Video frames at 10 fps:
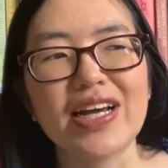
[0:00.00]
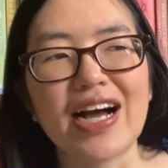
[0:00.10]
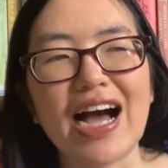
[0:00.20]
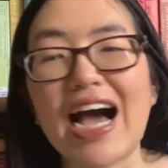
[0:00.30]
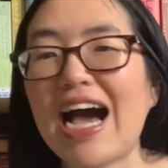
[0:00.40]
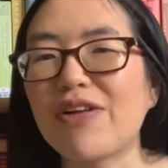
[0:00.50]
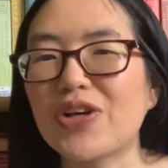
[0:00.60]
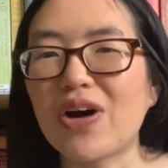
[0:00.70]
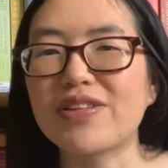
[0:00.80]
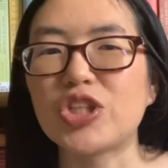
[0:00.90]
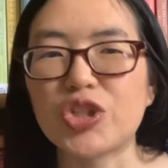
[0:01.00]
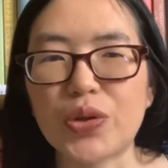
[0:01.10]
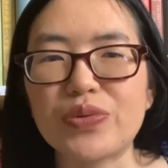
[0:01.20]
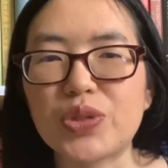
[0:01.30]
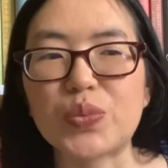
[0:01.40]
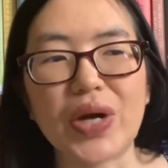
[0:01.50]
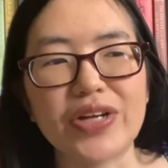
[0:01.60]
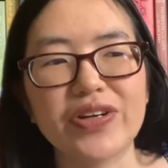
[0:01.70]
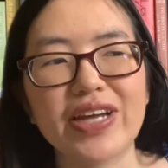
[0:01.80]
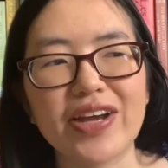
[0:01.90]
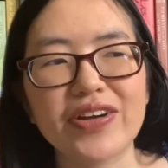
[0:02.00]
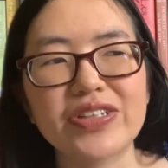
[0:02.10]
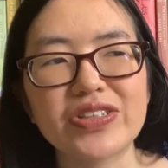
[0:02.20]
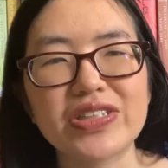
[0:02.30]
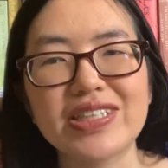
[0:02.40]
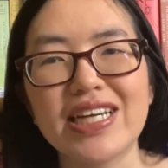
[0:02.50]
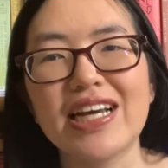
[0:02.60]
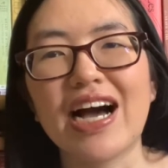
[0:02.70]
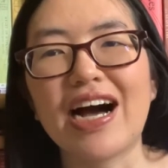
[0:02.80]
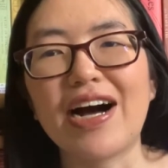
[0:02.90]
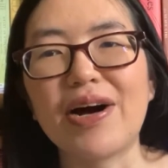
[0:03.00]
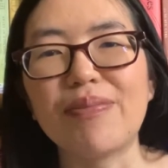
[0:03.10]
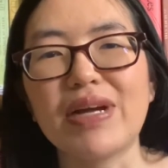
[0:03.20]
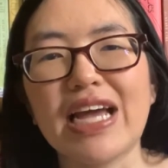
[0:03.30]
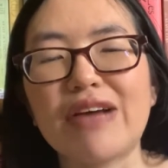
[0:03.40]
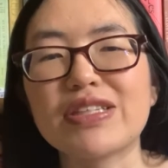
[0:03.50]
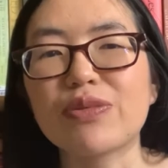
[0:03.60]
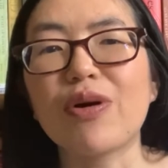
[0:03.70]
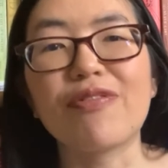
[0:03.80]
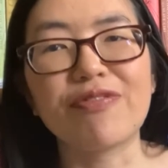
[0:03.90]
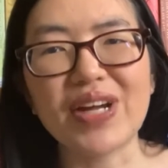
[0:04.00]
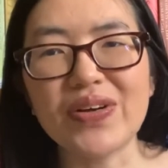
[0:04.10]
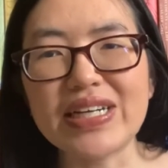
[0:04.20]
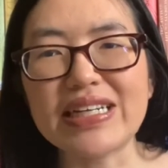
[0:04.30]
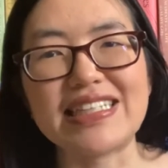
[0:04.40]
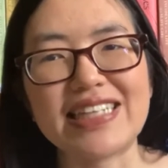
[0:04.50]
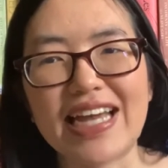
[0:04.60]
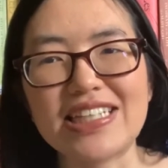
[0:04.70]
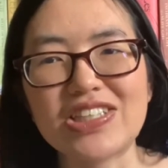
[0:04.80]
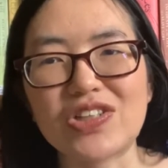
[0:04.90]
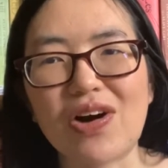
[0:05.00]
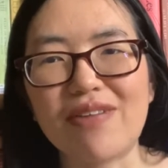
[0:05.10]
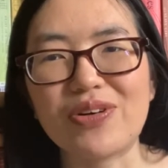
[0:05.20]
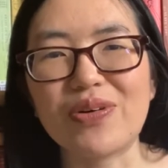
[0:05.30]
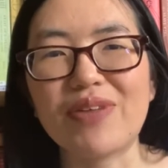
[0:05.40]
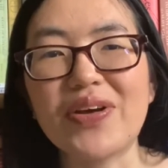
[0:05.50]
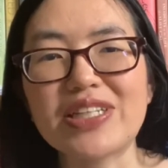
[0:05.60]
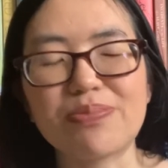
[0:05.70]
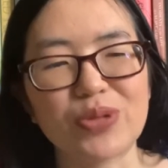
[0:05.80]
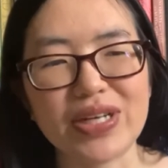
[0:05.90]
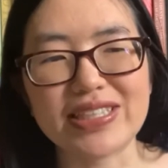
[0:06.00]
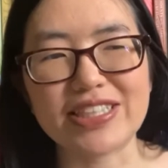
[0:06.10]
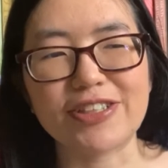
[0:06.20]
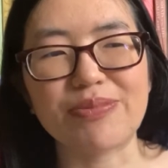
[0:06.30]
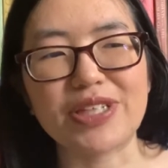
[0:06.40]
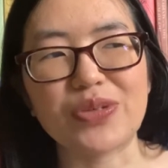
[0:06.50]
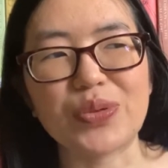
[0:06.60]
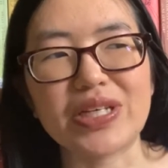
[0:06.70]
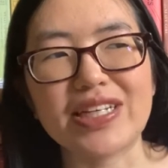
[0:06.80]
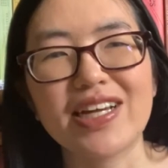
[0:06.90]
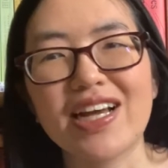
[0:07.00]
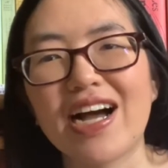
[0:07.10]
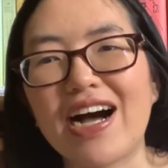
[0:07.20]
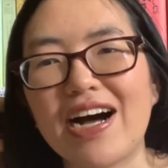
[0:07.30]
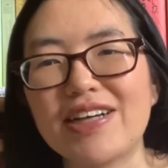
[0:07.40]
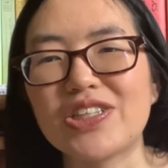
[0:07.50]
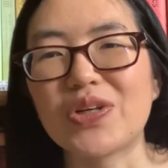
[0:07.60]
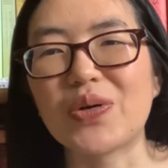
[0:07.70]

how the author chose to write her characters. It was a very intense novel, very depressing to me to read, so